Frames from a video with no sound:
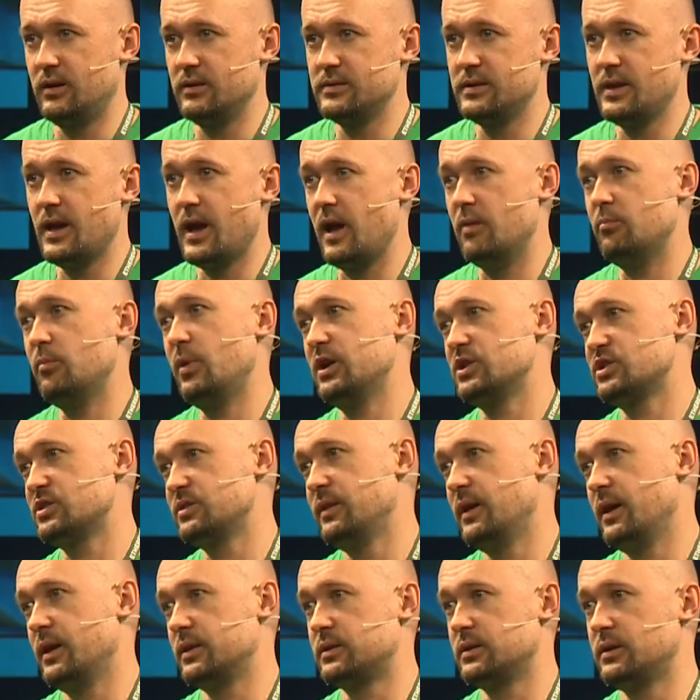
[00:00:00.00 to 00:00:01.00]
Yeah, I mentioned
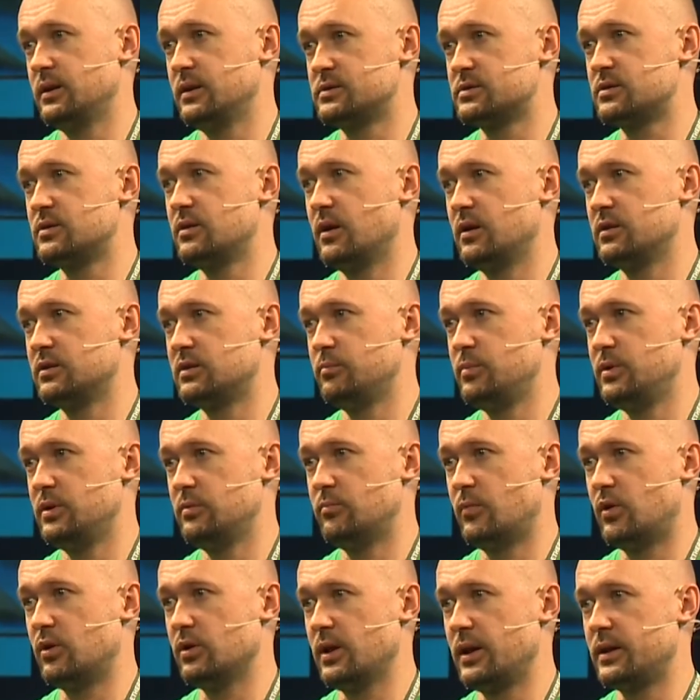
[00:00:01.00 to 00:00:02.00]
that it's going to be
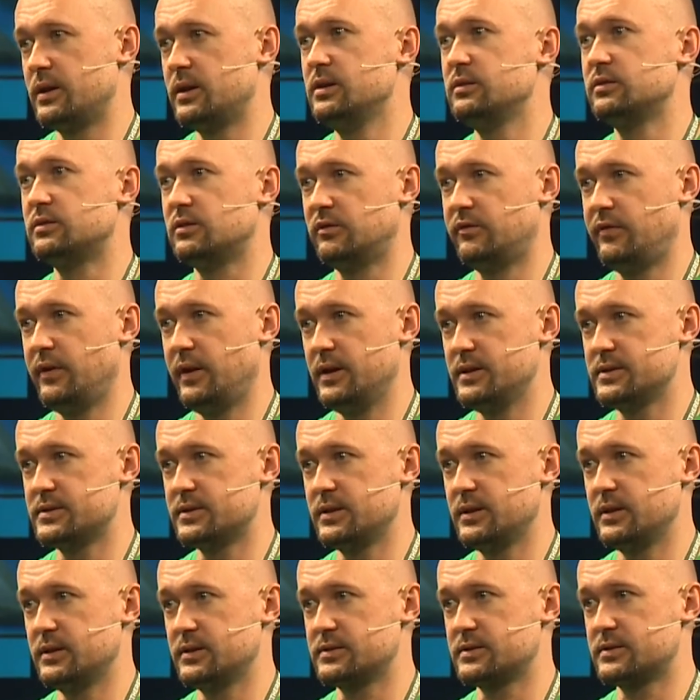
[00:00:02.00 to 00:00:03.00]
more like
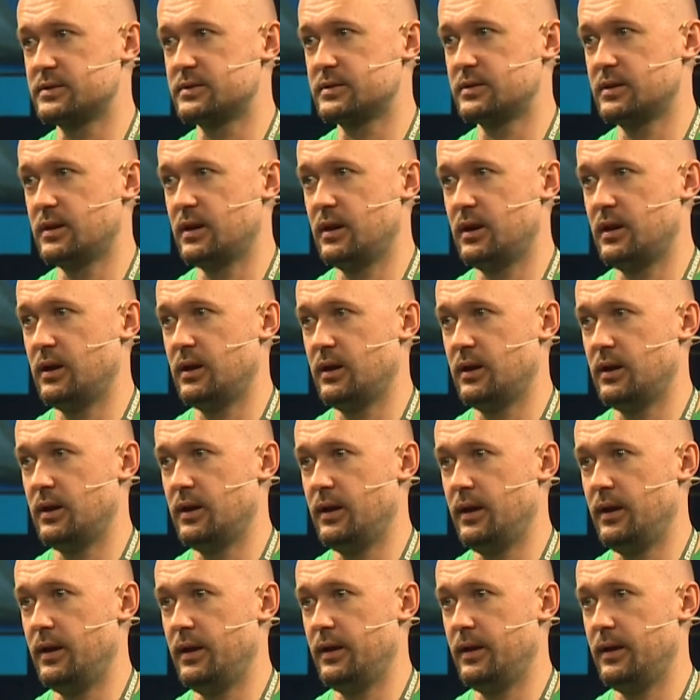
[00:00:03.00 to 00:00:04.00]
interfaces,
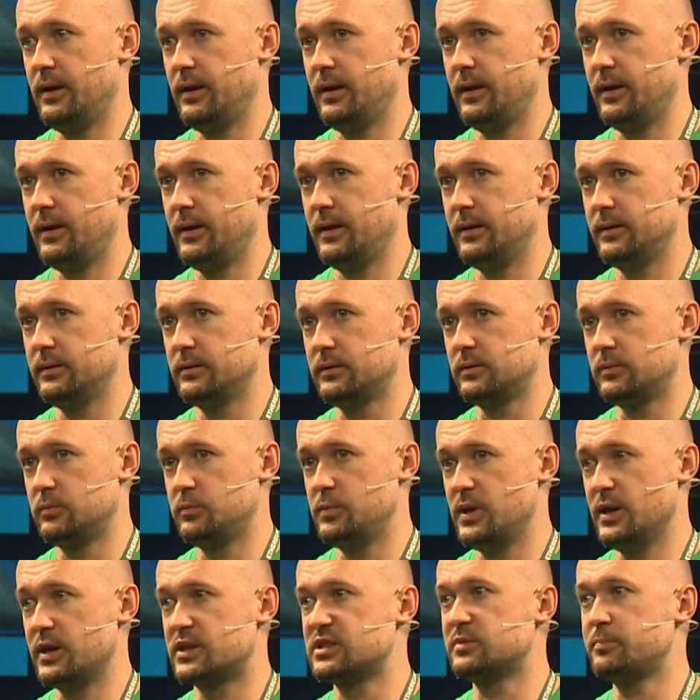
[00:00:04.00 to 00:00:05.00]
and
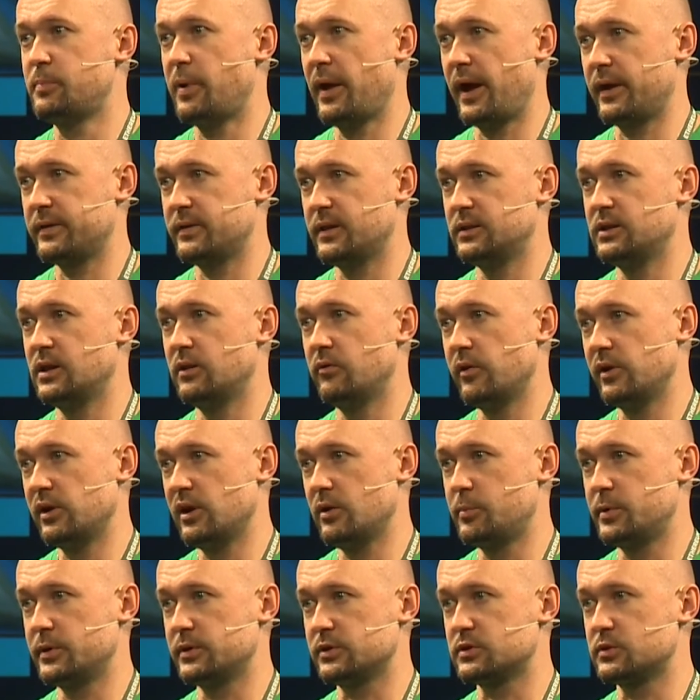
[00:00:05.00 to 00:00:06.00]
we expect that
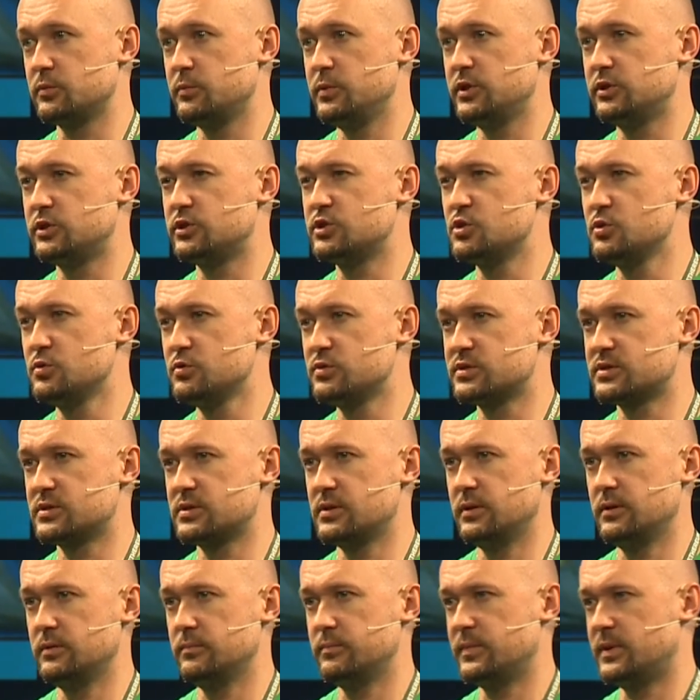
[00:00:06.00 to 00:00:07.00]
developers will choose
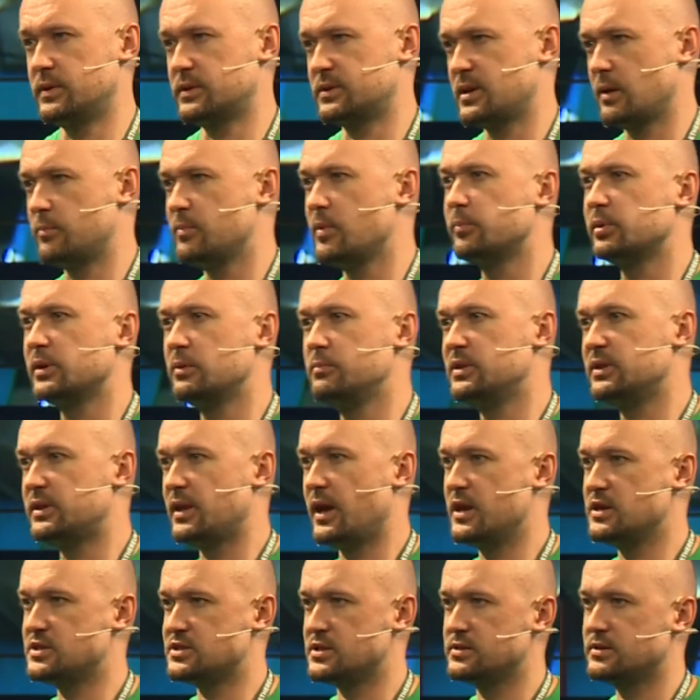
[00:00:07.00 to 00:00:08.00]
some
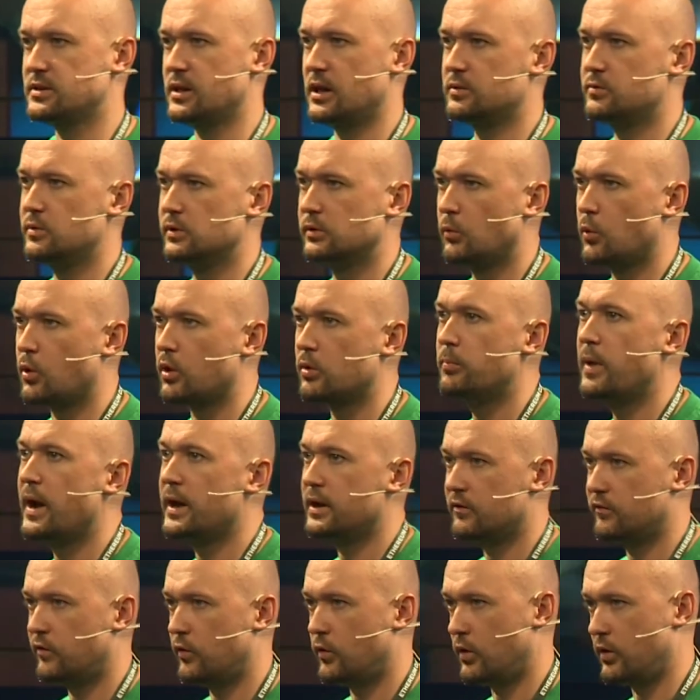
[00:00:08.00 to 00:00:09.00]
implementation that will work
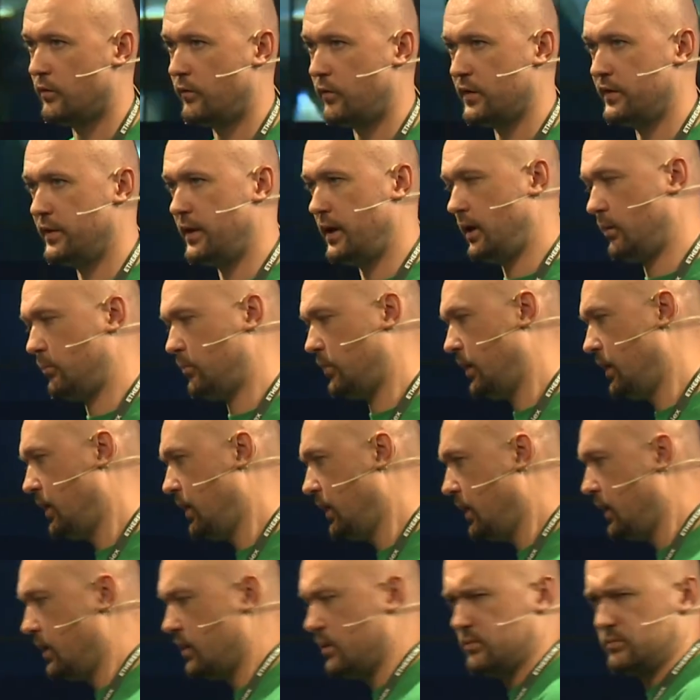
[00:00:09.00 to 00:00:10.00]
better for them.
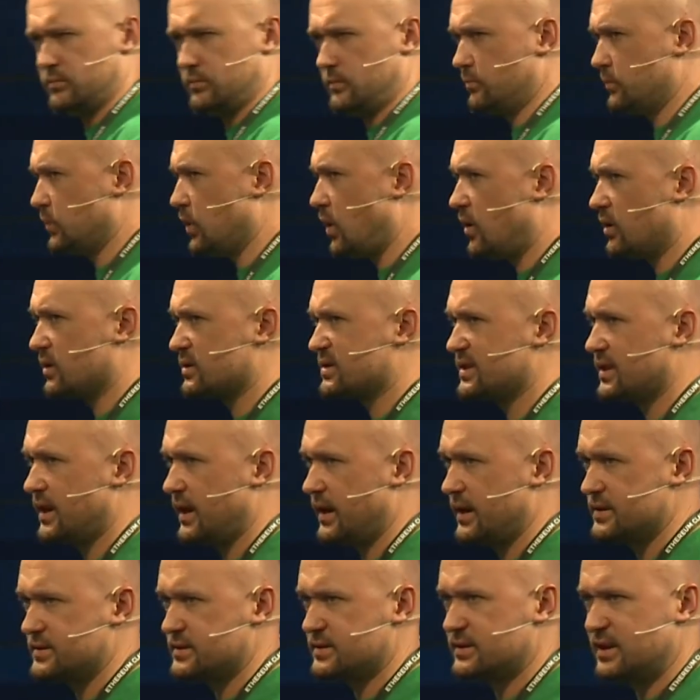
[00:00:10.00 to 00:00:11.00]
Block
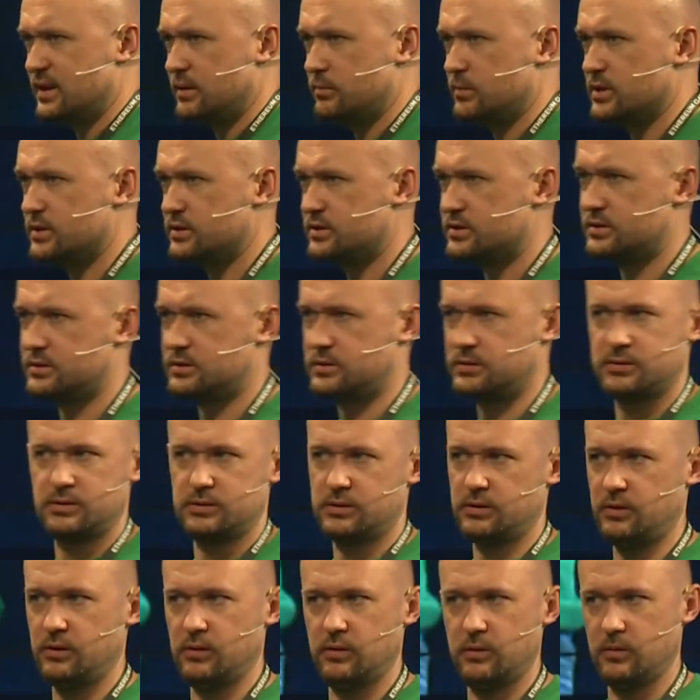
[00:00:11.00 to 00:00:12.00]
size limits,
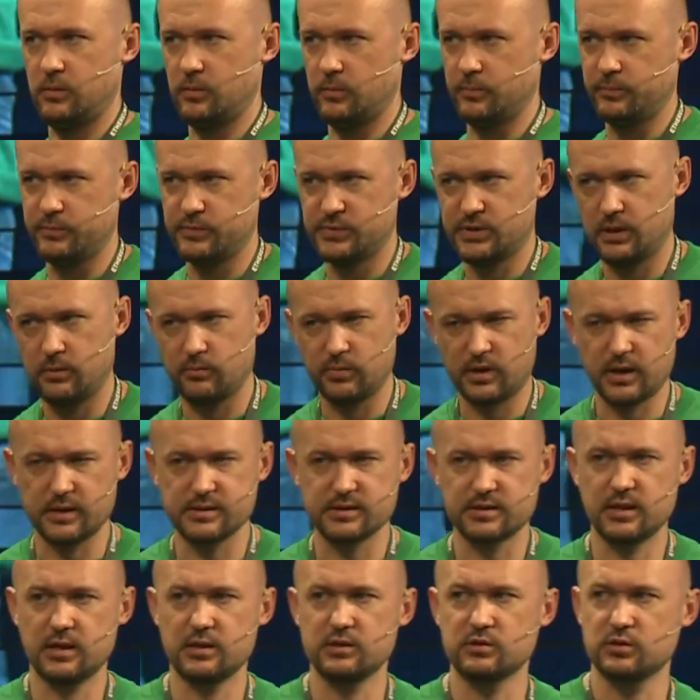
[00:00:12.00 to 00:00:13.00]
some
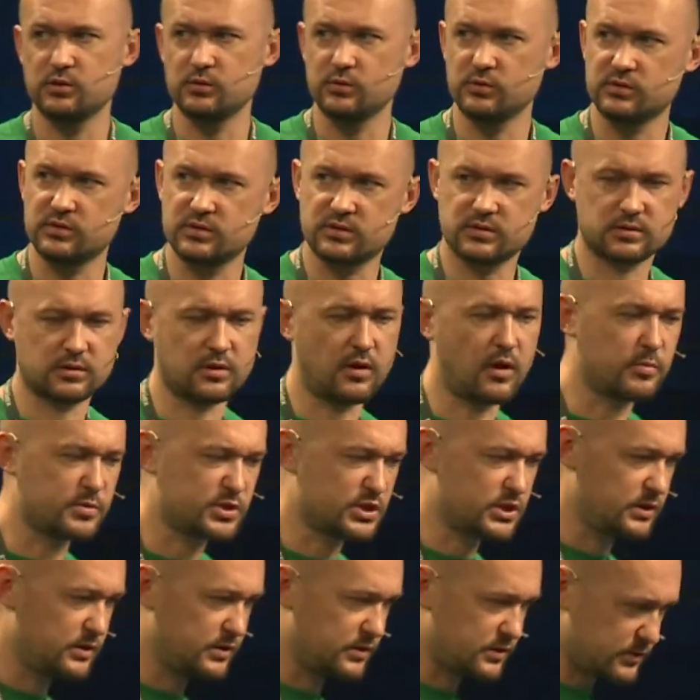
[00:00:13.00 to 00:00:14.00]
consensus
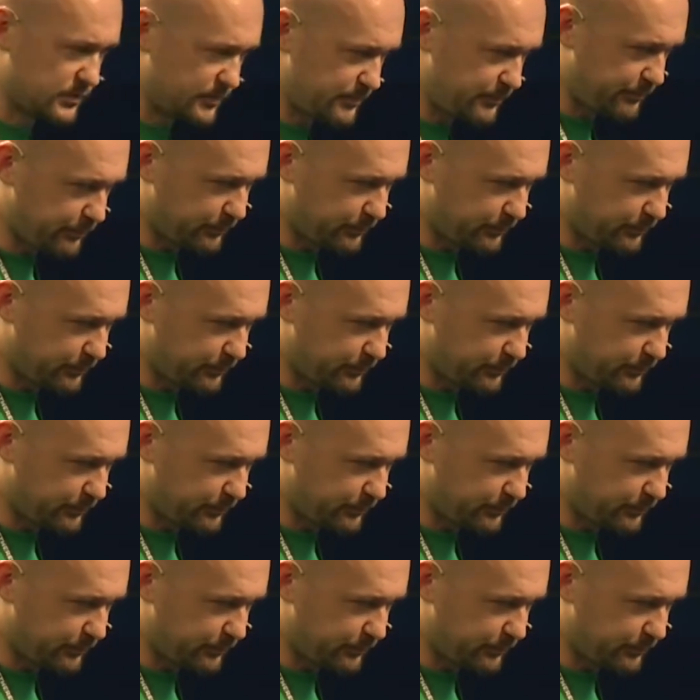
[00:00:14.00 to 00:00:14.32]
options,